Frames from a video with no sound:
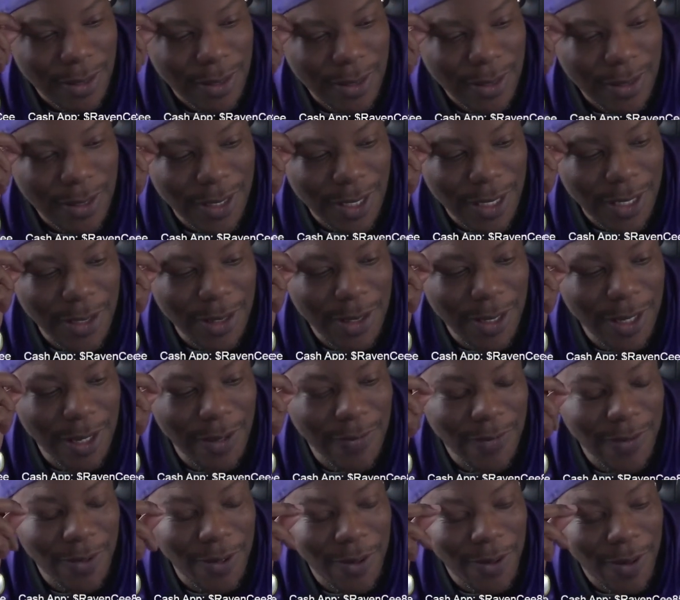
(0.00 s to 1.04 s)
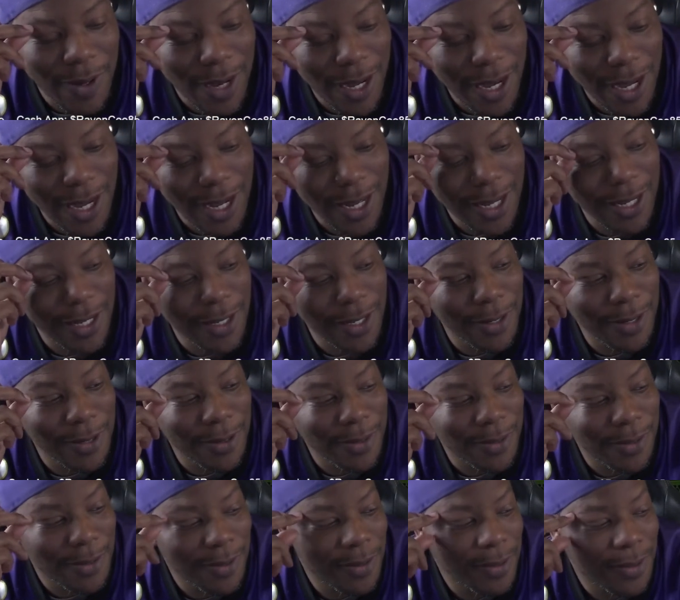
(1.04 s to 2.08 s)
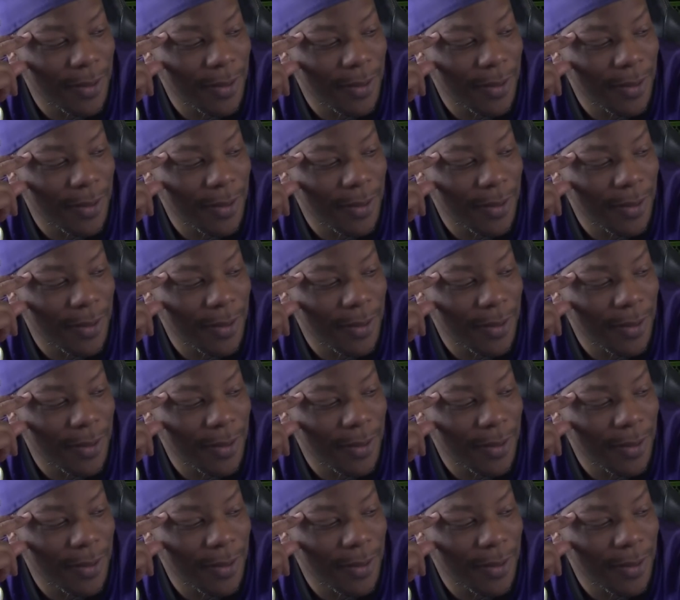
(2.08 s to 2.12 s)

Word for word: He said, "You live in Ohio.